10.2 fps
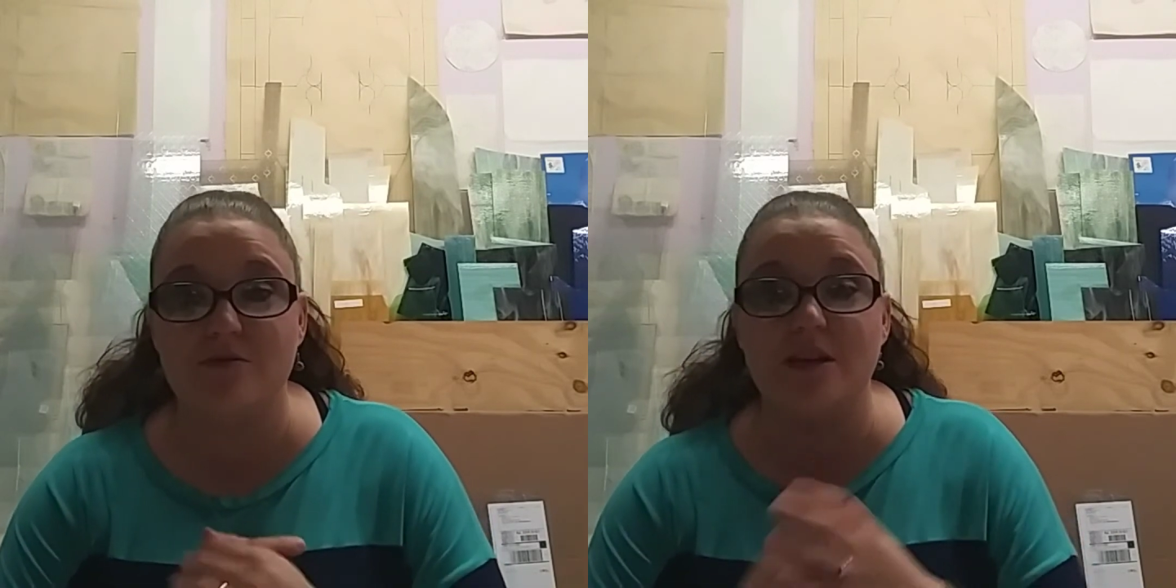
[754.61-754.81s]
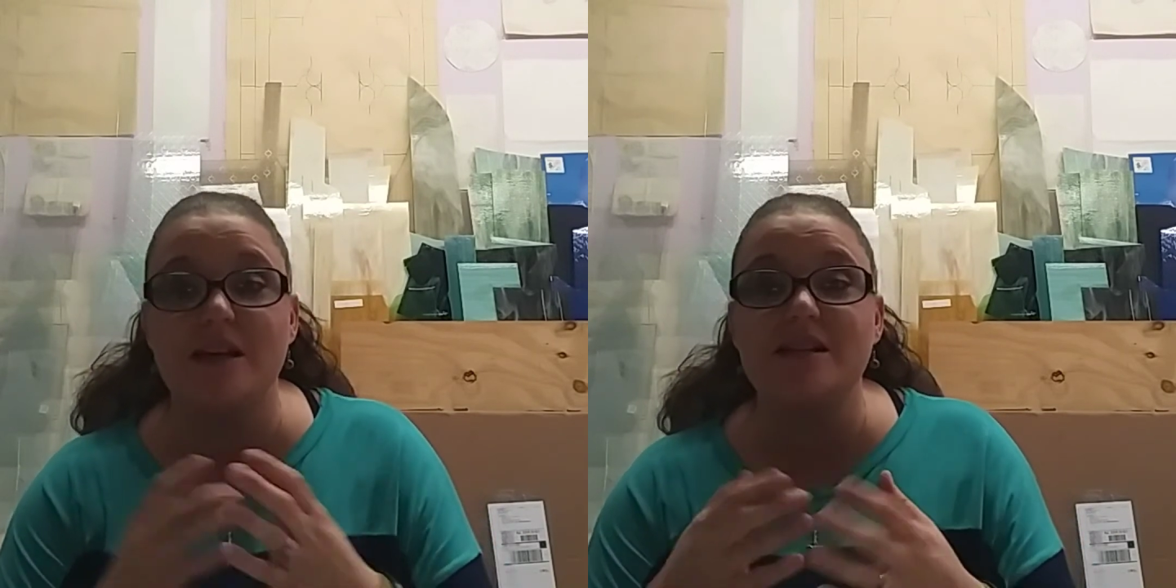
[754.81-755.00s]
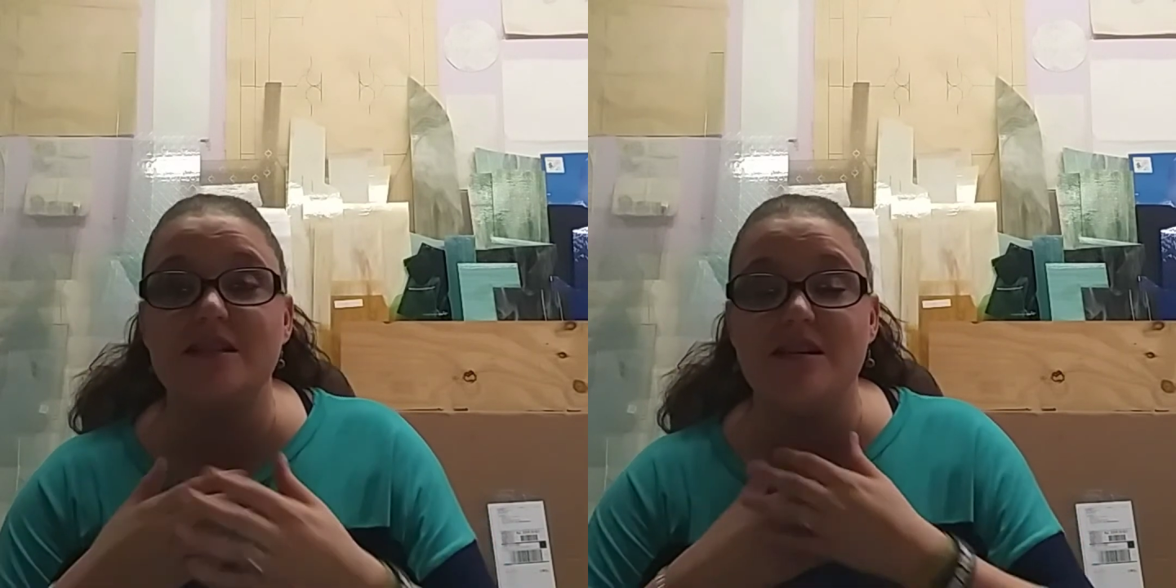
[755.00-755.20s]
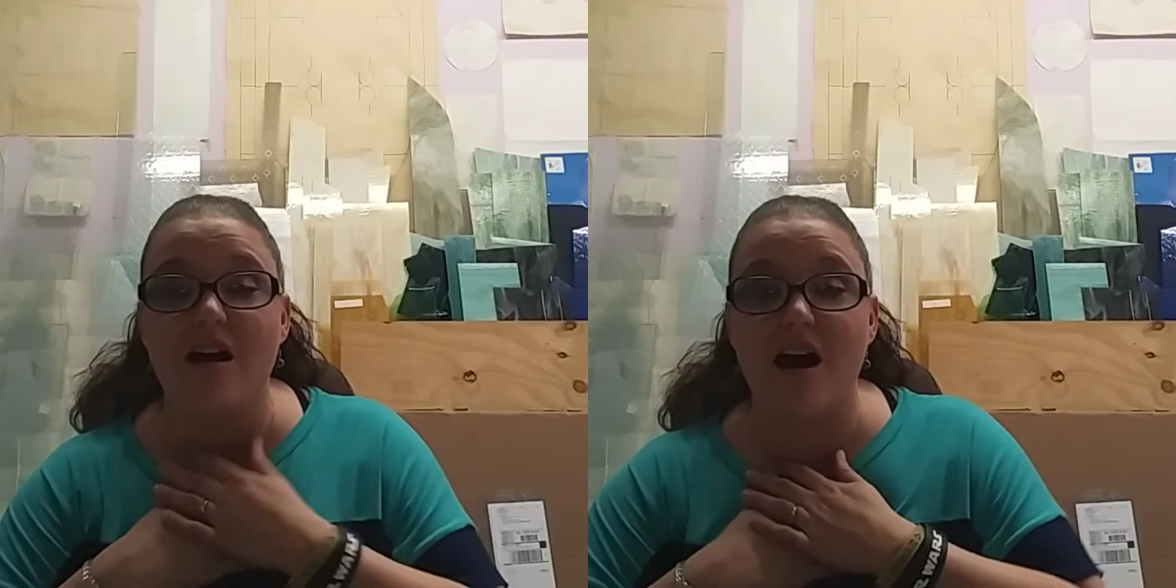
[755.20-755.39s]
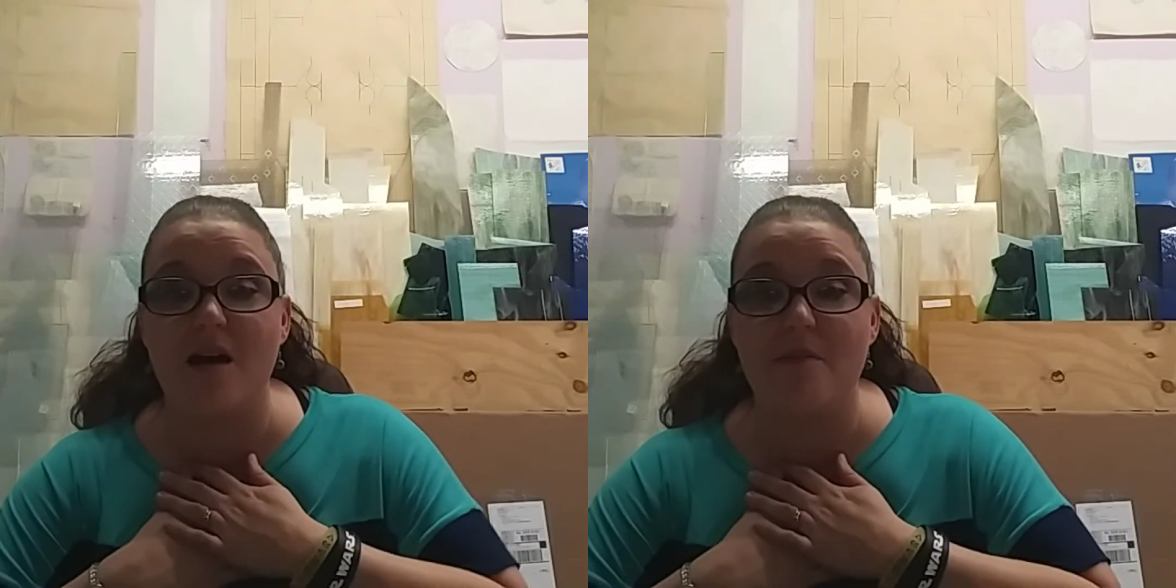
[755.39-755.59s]
It is
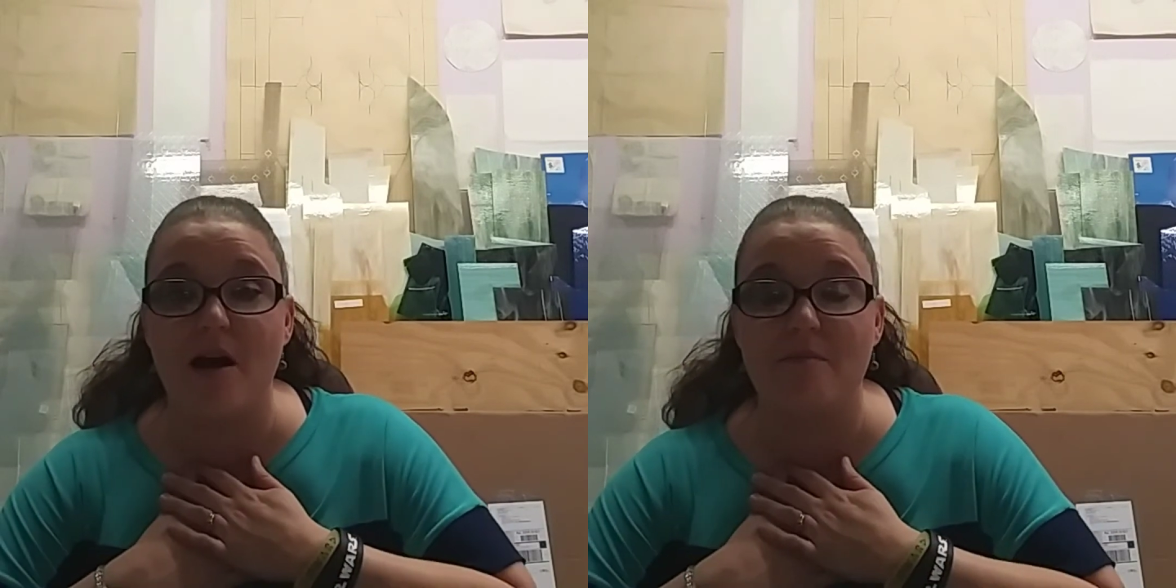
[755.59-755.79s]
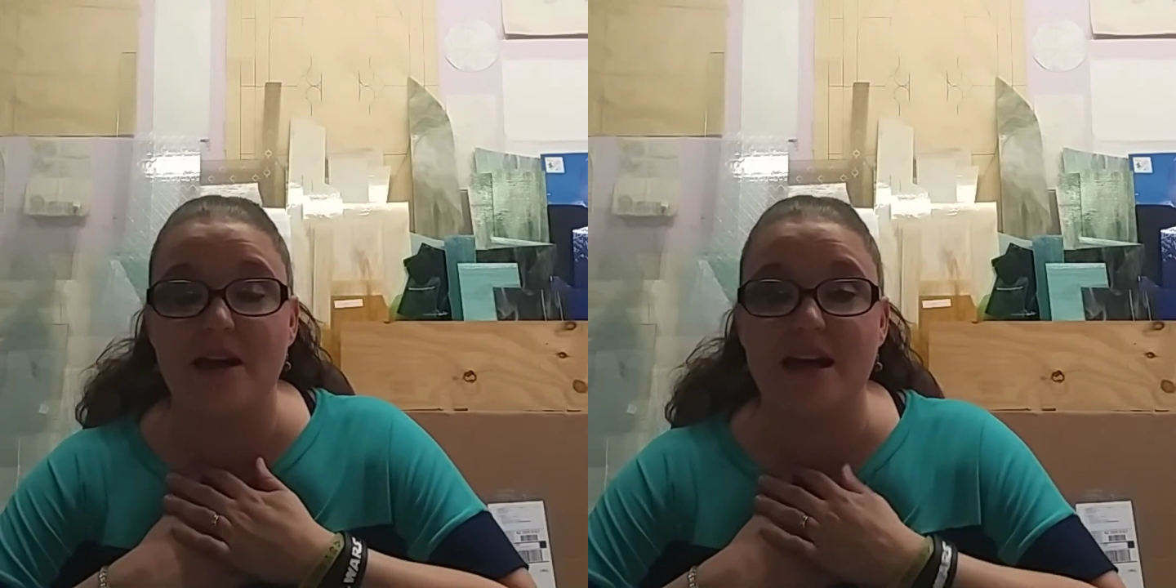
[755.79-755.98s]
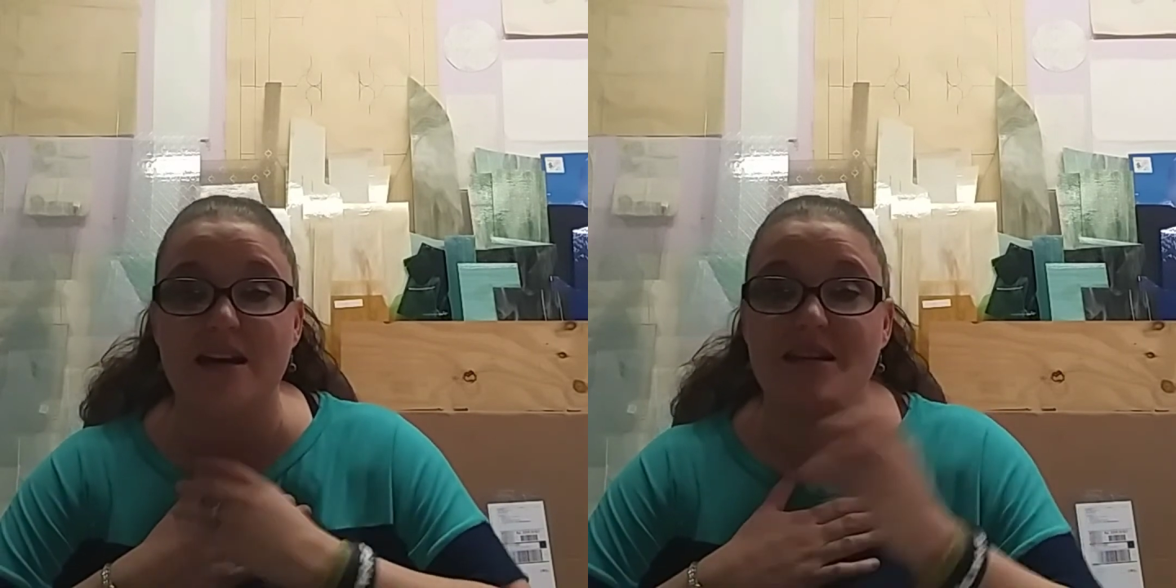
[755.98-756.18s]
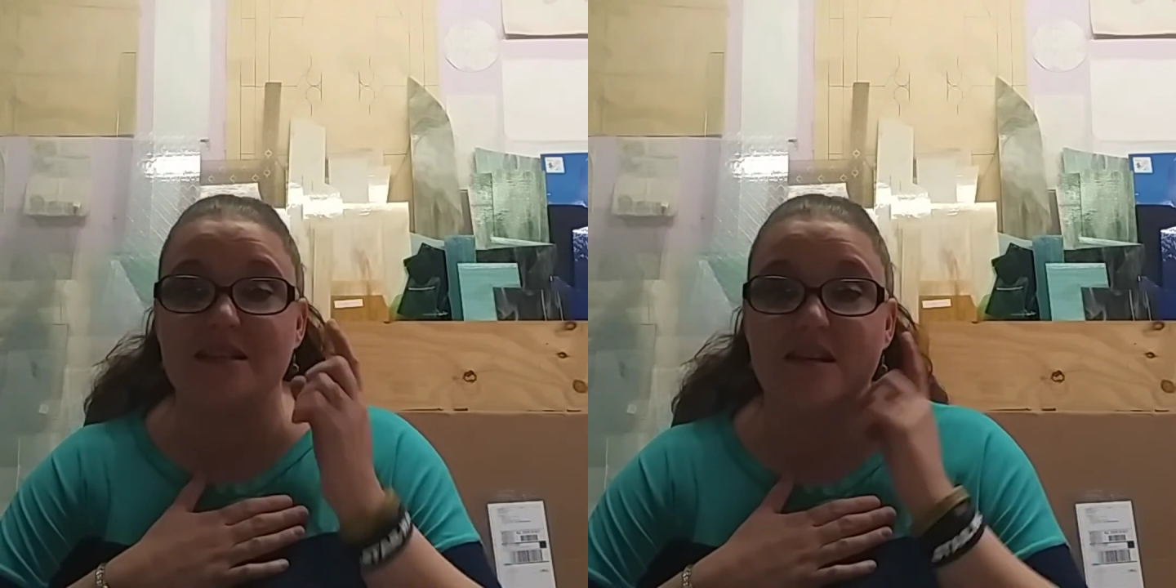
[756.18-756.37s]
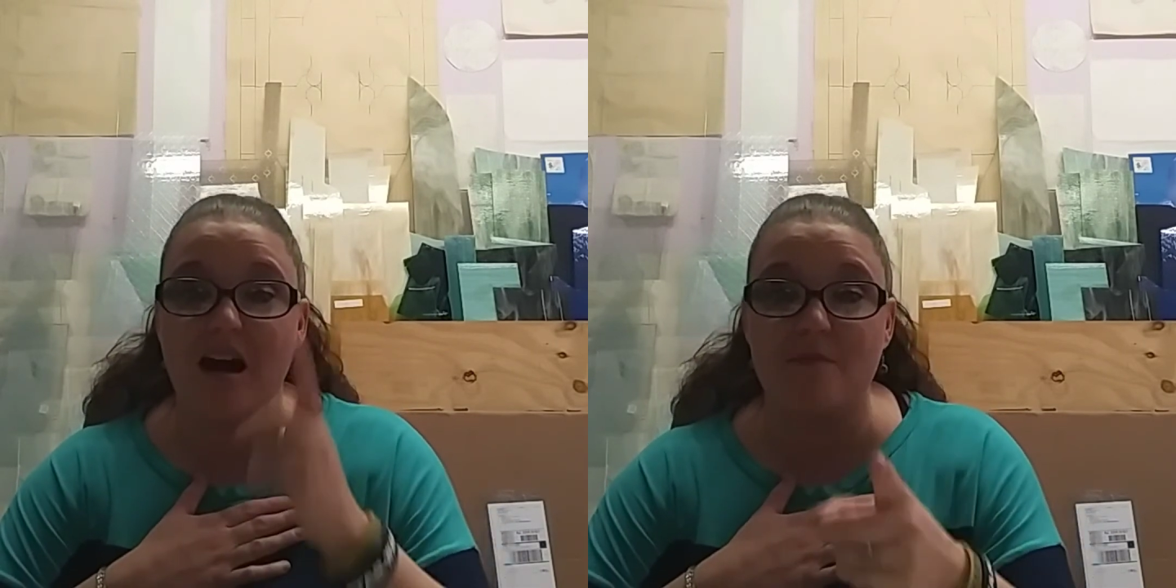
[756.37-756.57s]
not about me, and it
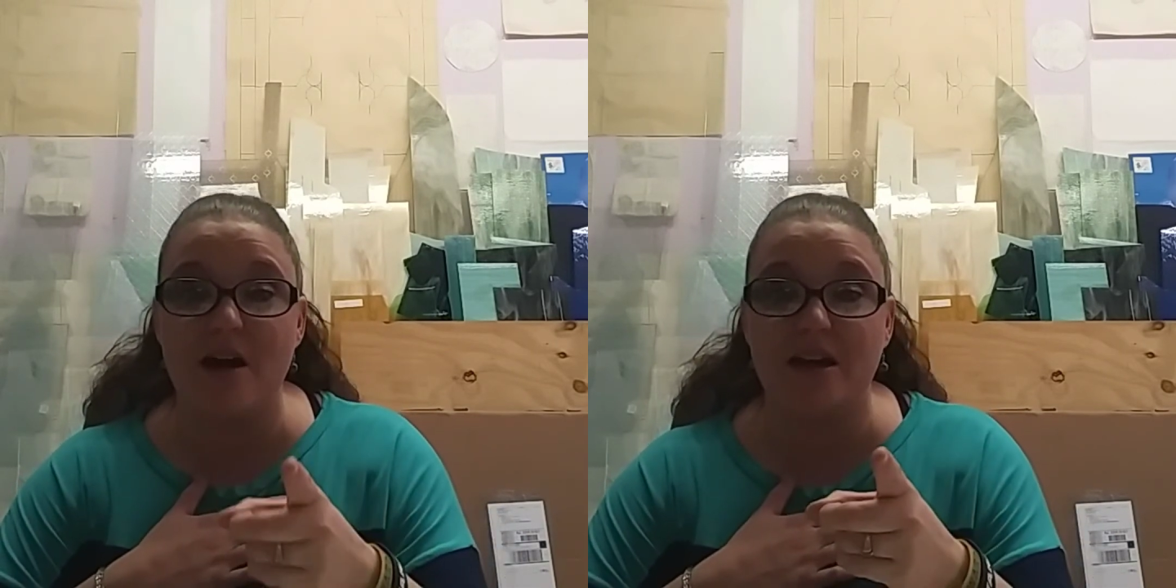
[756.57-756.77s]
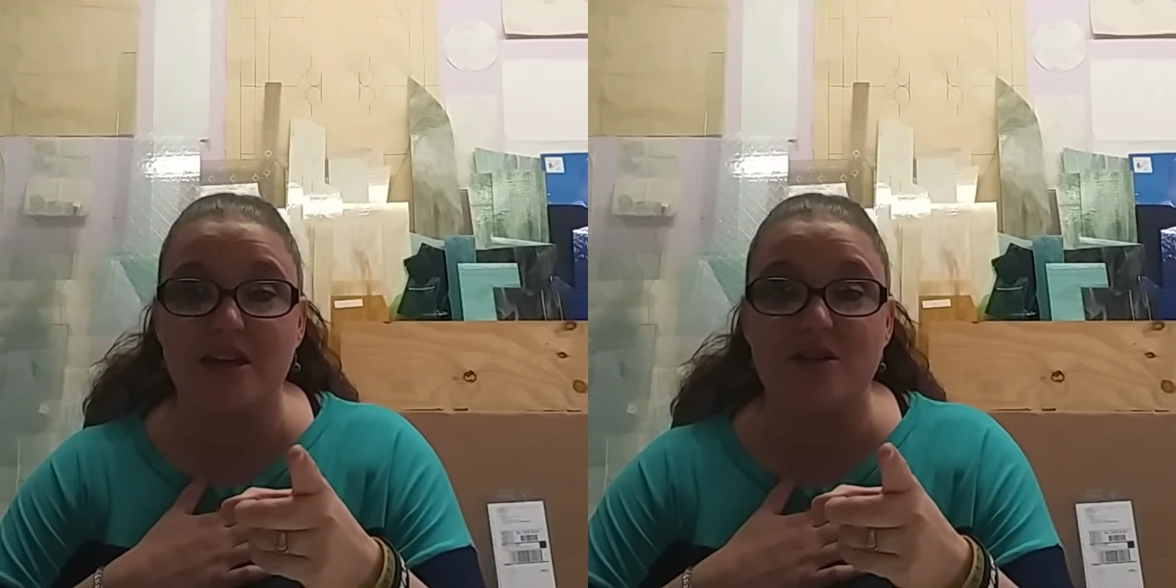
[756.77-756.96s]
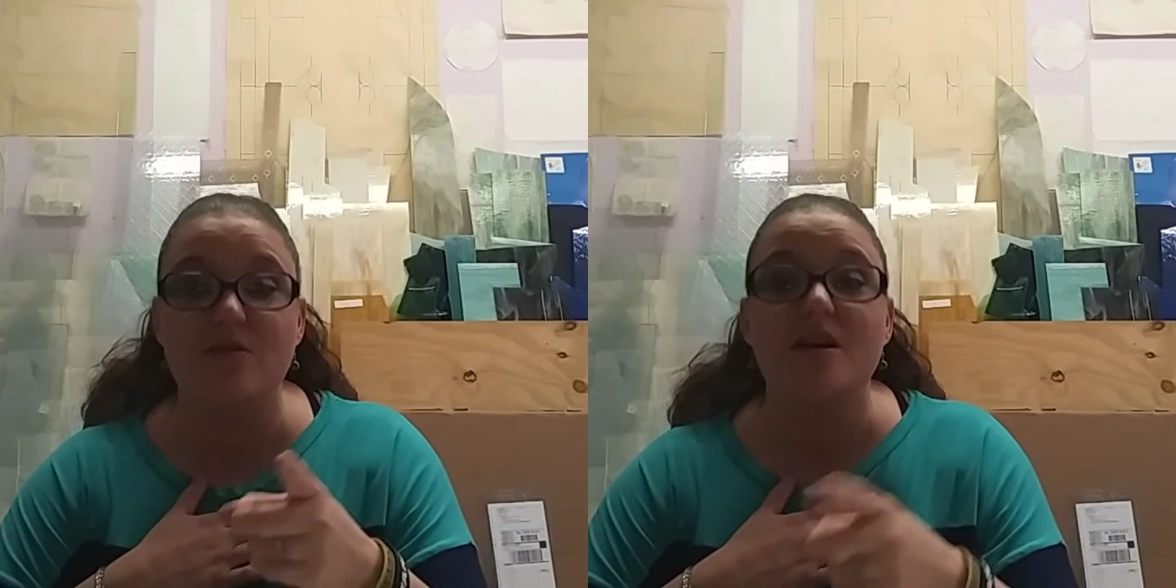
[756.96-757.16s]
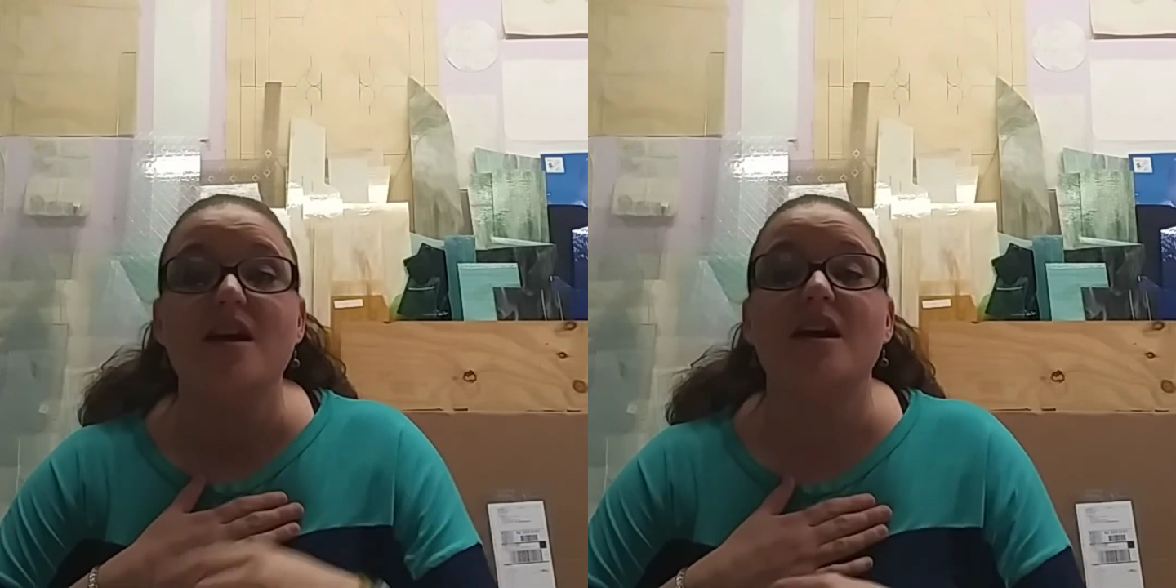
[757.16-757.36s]
is not about you.